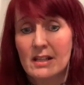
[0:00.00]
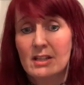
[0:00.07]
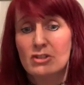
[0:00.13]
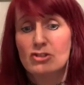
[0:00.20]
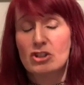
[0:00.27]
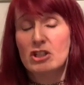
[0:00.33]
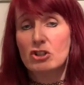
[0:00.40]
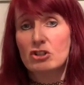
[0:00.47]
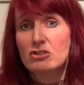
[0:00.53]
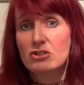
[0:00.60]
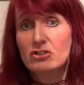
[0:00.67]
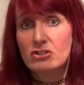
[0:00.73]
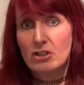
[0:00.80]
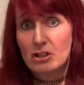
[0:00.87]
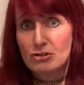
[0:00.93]
She cut a
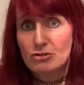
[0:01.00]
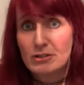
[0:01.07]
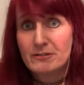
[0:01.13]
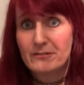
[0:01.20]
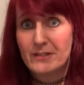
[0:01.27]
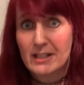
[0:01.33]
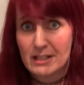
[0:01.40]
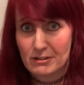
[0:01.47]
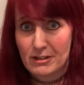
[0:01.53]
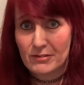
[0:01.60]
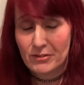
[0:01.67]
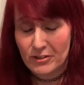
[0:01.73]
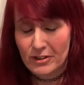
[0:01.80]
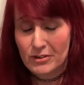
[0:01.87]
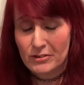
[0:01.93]
solitary figure. I've
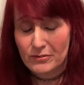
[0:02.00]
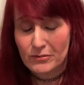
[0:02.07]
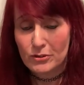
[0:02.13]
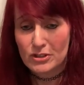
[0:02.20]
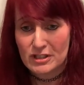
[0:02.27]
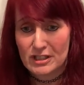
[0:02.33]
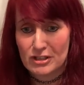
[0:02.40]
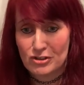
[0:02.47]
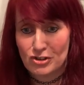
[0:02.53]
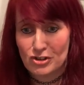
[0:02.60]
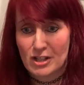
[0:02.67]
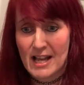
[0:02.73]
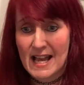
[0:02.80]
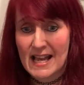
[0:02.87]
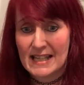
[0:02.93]
seen the footage,
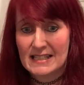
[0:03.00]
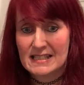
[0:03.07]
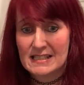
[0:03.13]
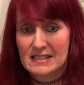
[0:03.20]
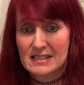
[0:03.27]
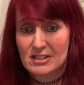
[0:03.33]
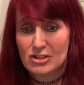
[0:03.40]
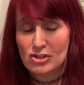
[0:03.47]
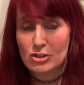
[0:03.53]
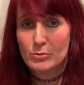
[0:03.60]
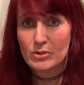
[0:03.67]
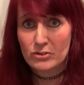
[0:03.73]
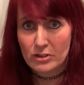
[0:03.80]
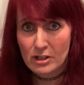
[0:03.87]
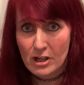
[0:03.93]
and she
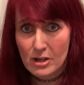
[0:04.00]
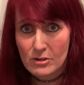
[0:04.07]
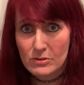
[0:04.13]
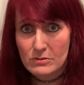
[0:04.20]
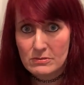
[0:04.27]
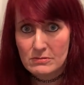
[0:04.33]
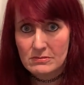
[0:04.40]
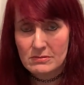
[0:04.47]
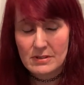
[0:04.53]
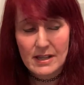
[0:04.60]
was alone,